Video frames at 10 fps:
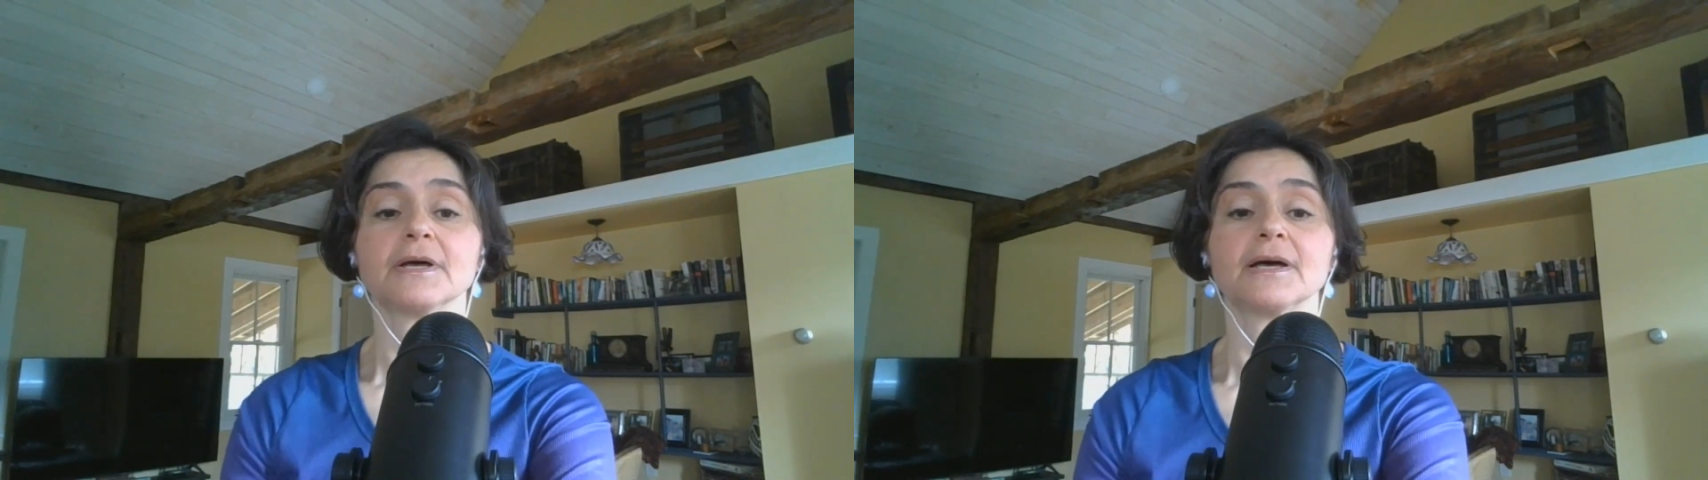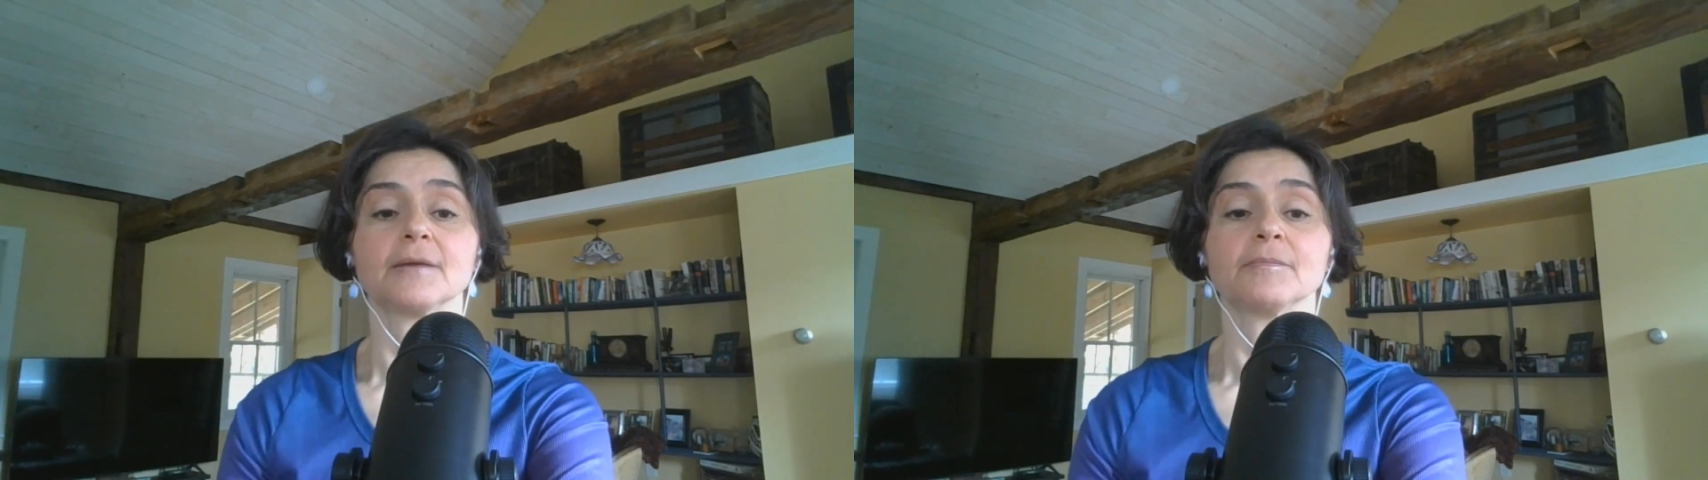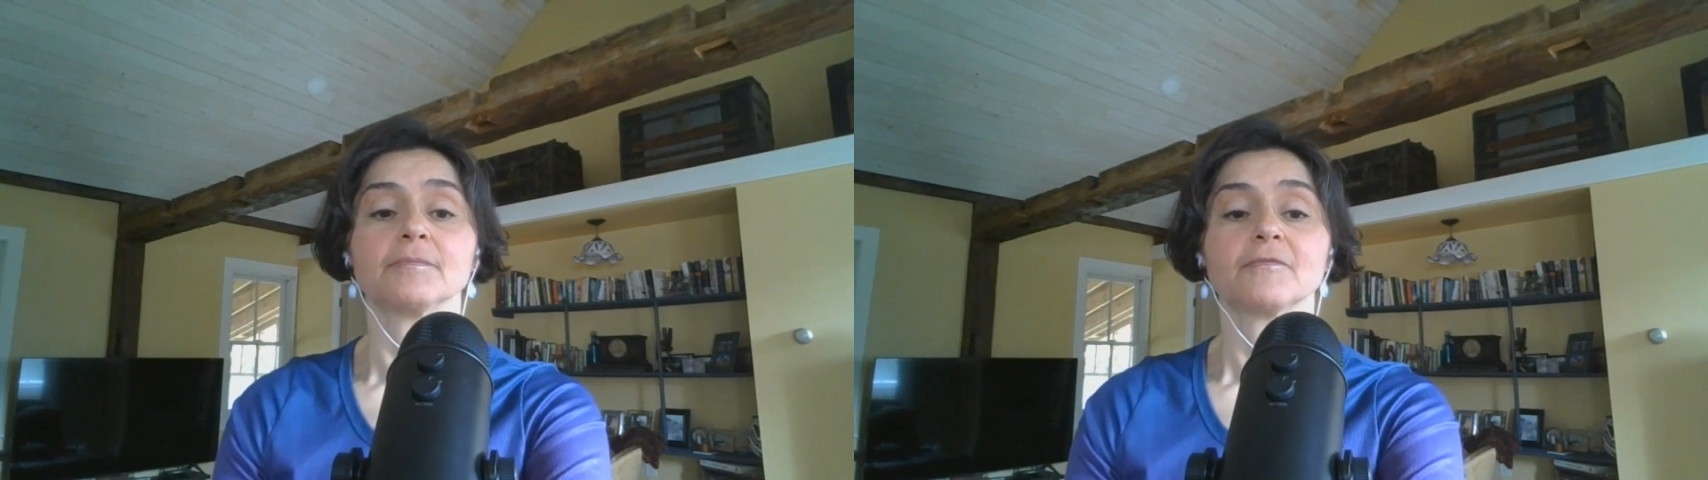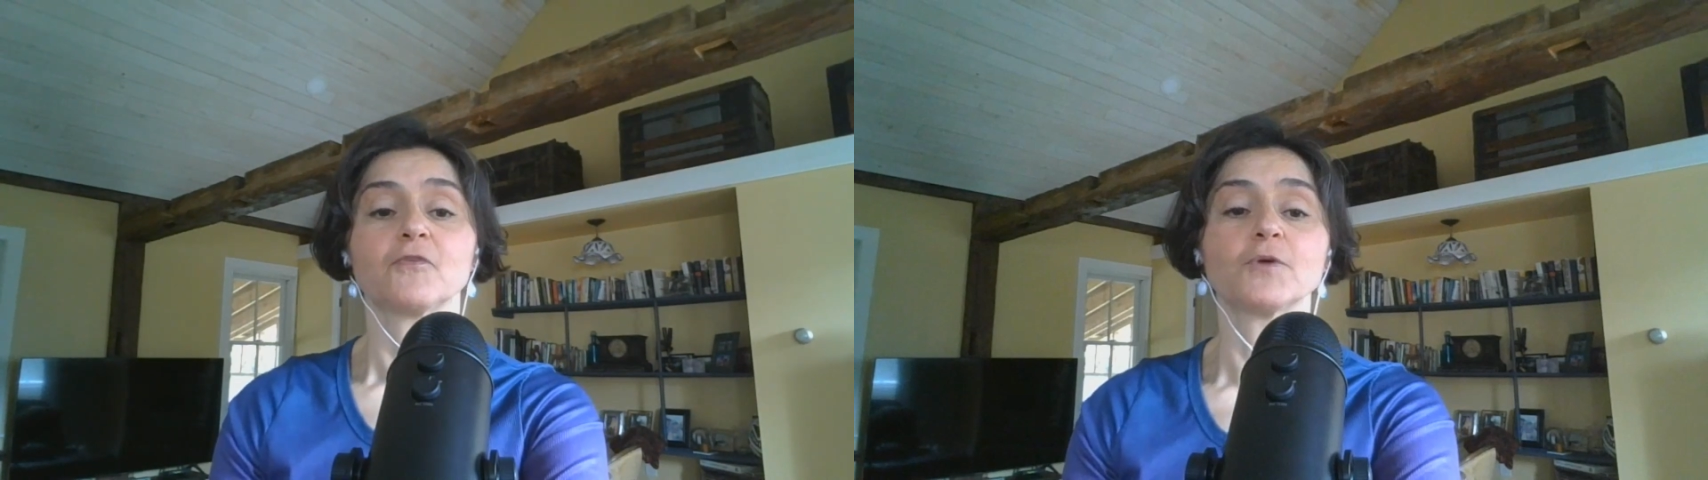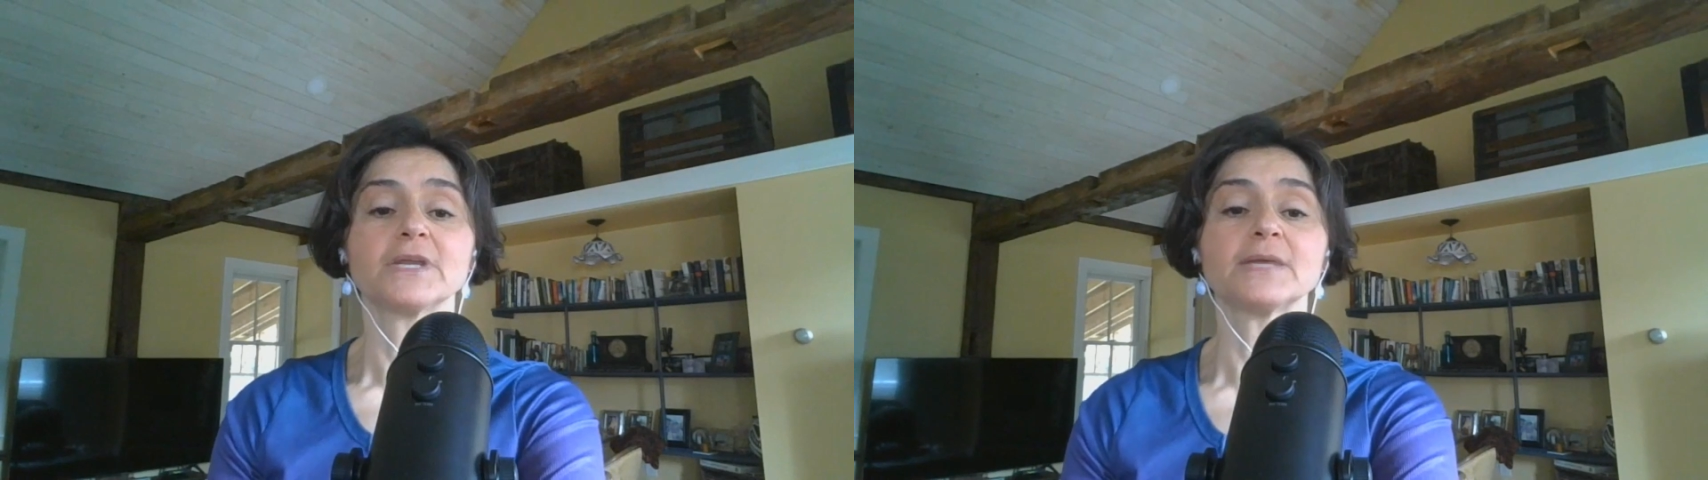
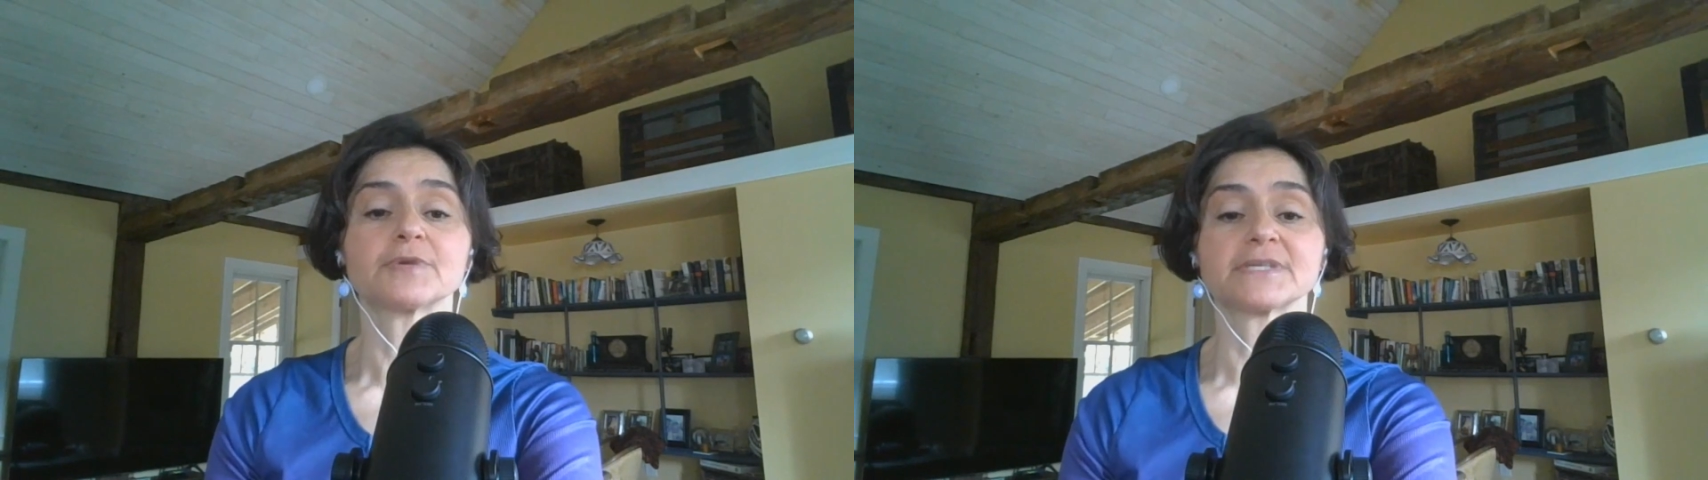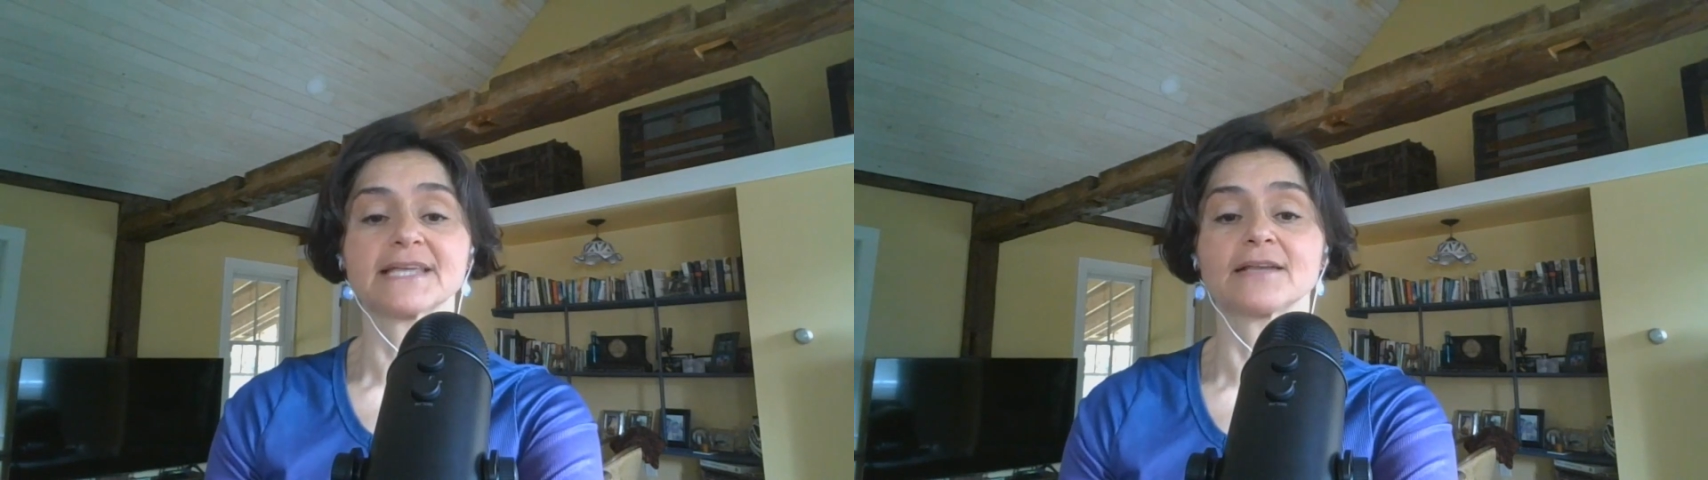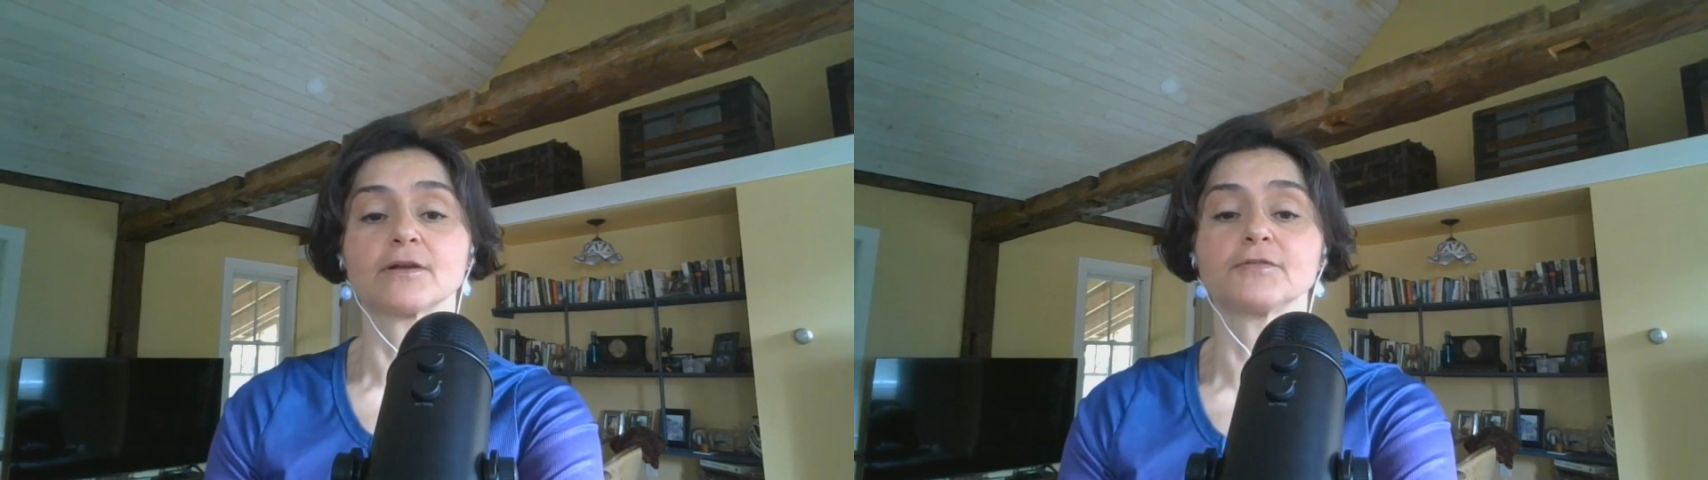40%